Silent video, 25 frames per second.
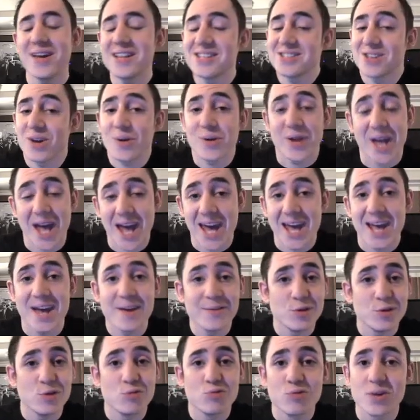okay. If you
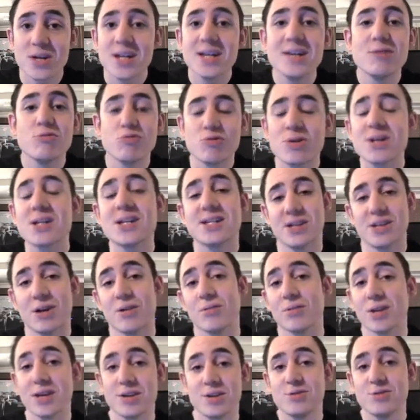really don't like
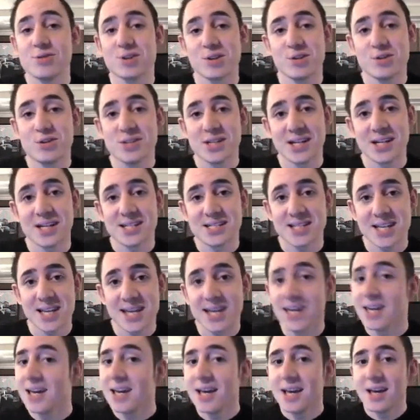using utility,
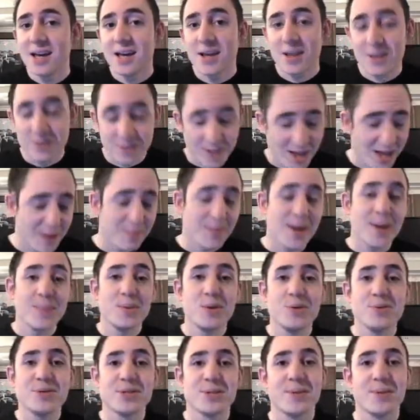then maybe use the
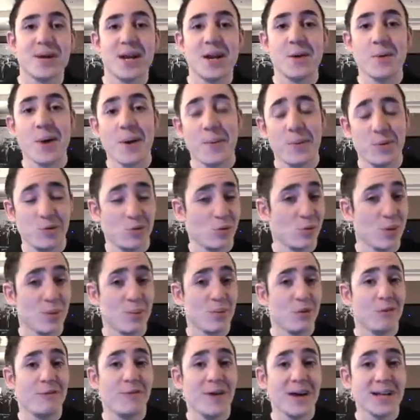melee weapon. You'll win more
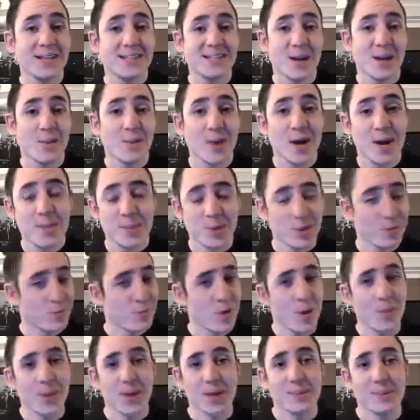fights that way, but you're probably
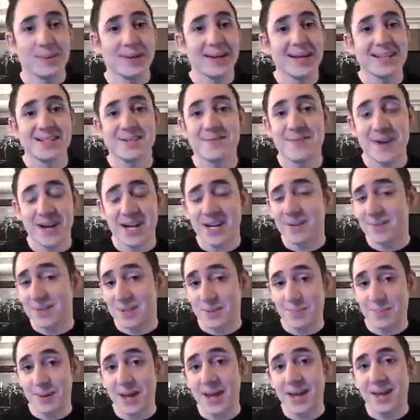going to be less effective as a
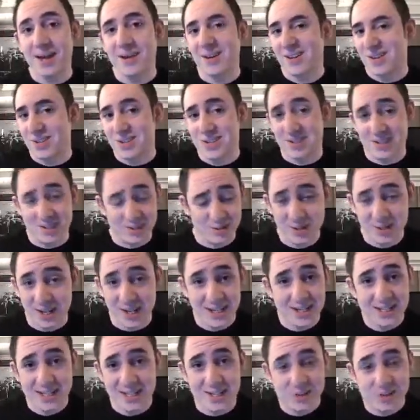player because
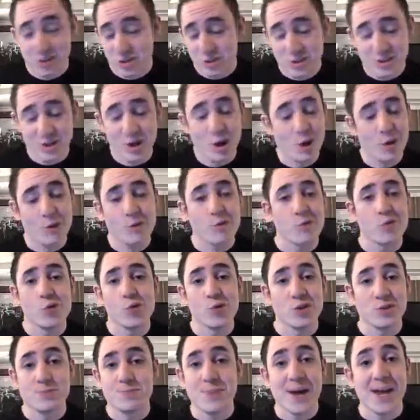utility just overall is
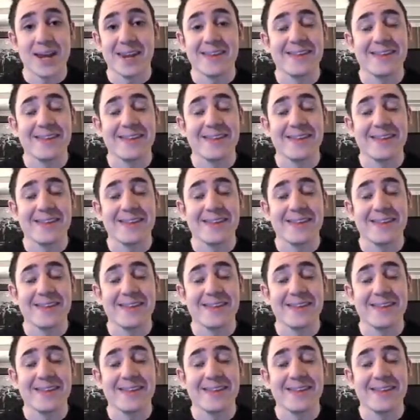better than